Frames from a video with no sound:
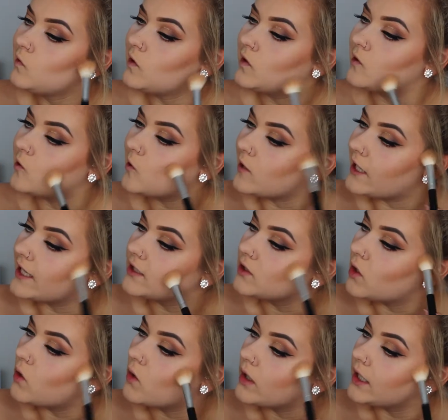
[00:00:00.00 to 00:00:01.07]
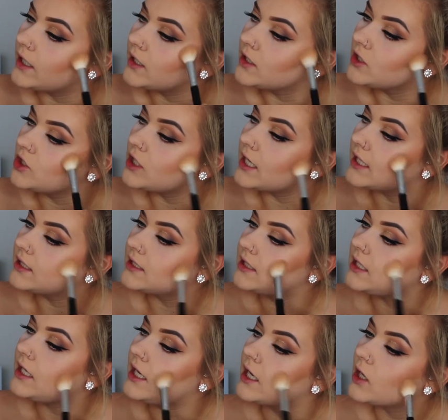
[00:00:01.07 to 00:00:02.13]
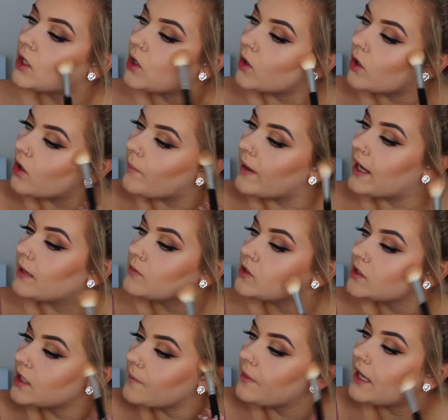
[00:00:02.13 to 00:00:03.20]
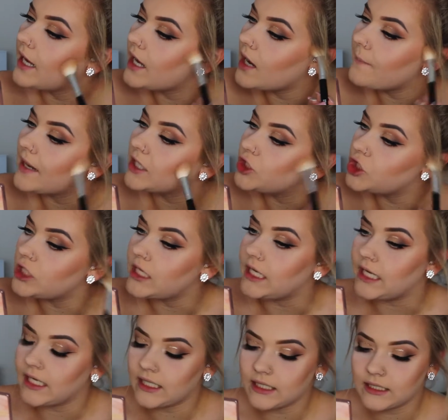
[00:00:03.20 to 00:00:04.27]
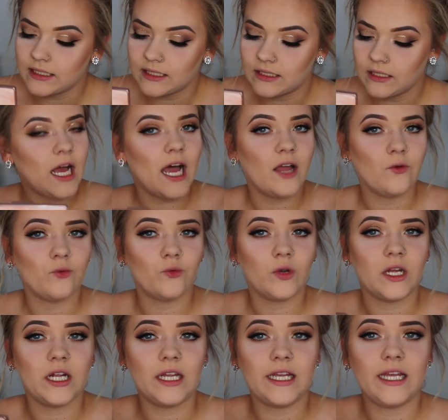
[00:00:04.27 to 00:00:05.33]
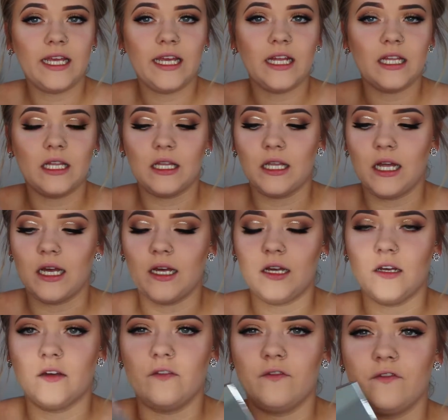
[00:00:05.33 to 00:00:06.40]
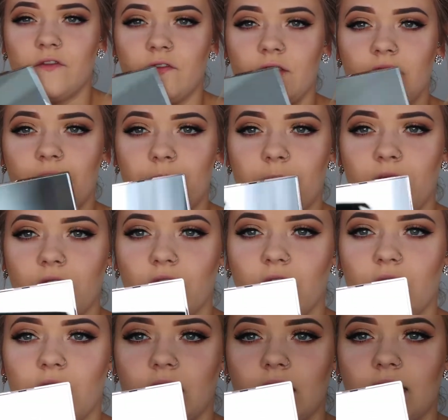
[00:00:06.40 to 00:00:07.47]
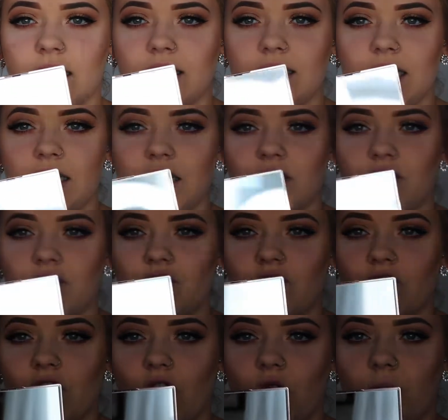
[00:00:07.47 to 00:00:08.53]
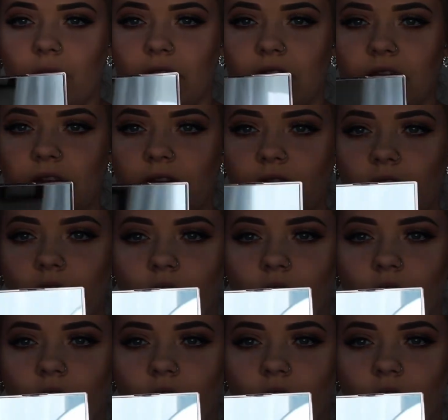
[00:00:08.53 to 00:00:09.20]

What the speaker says: Doesn't look as orange as the Koko palette. I'm just gonna apply it on my cheeks. I really love the mirror in this. It is so big.